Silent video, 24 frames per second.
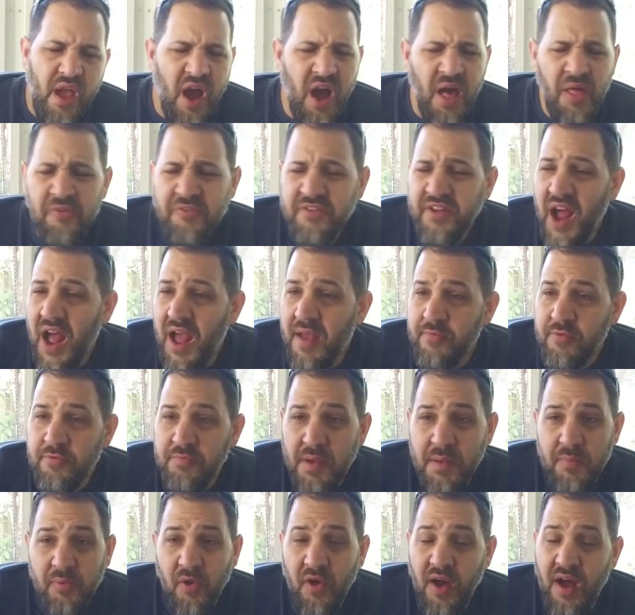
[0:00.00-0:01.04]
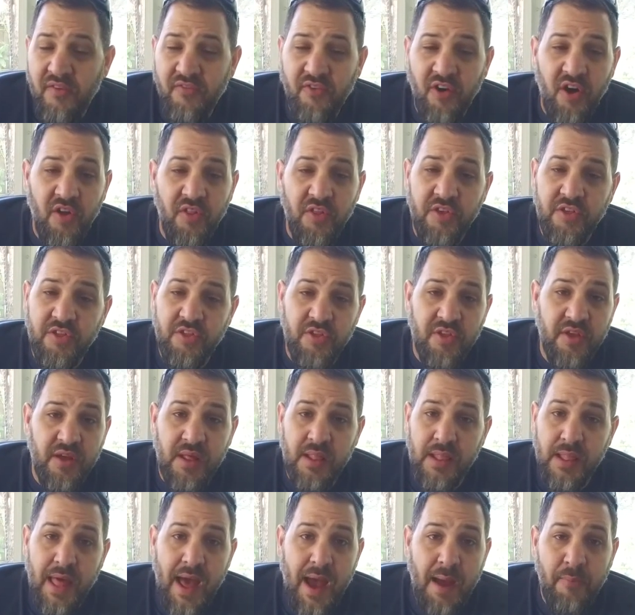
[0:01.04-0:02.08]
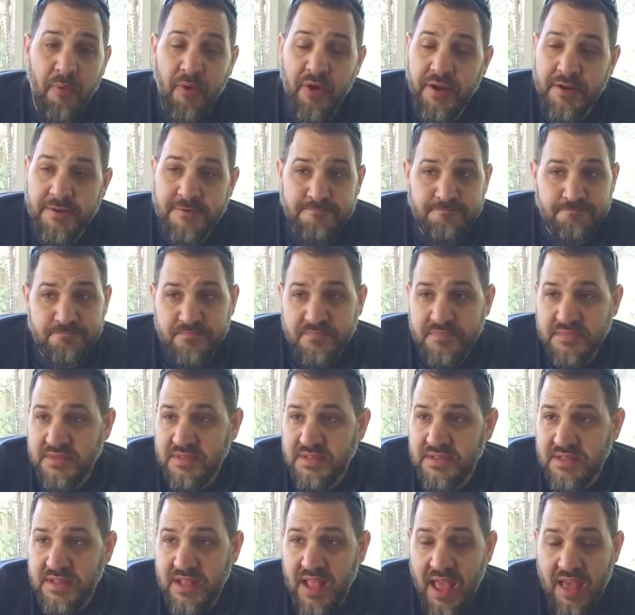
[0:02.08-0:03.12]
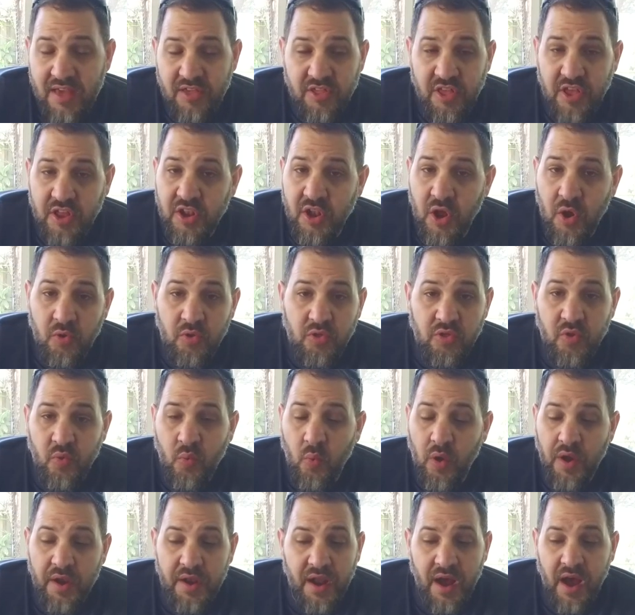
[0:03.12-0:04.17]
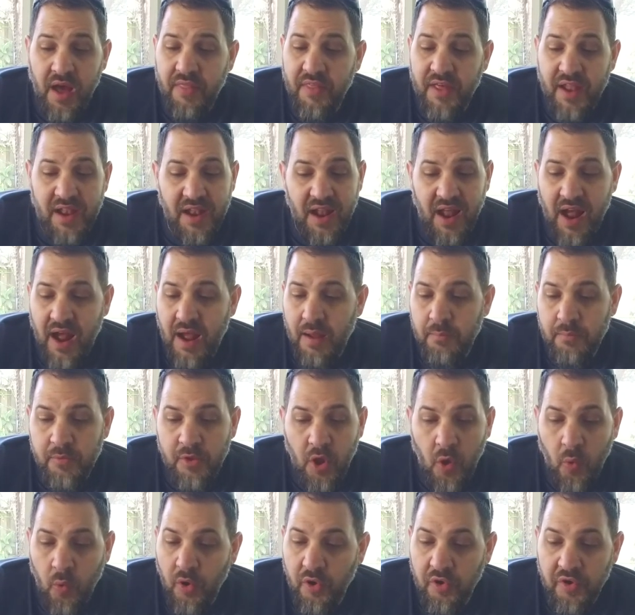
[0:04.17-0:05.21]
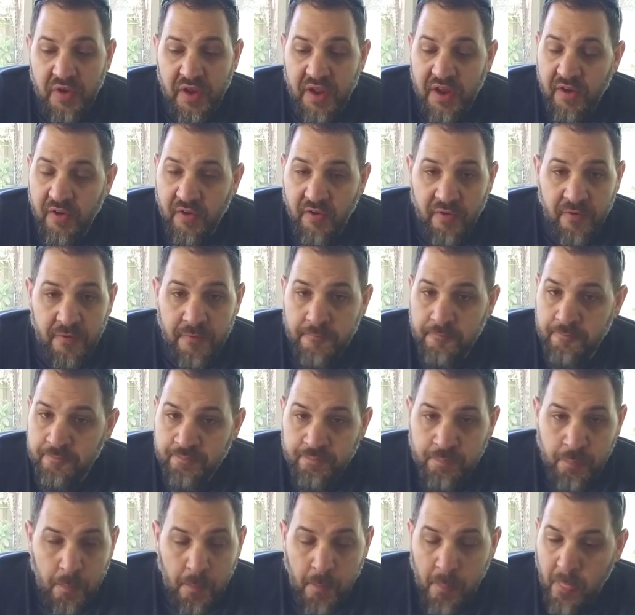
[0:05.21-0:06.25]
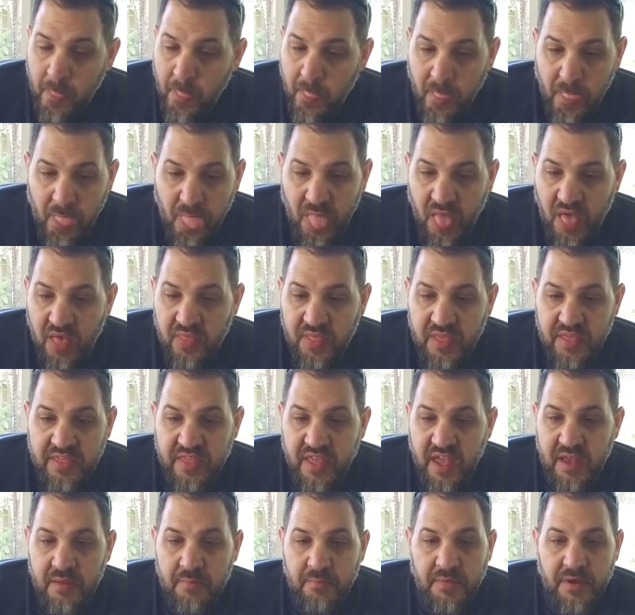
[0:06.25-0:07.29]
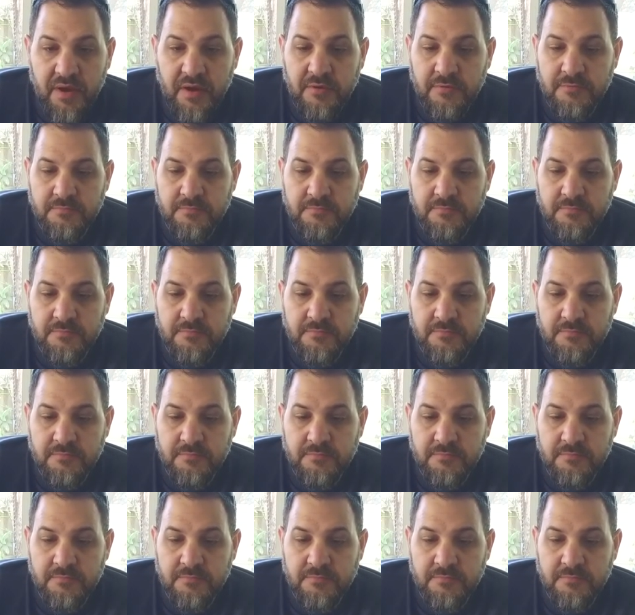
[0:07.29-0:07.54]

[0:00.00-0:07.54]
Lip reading: Other times, people have all this elaborate tasting notes and whatnot that I'm nowhere near the same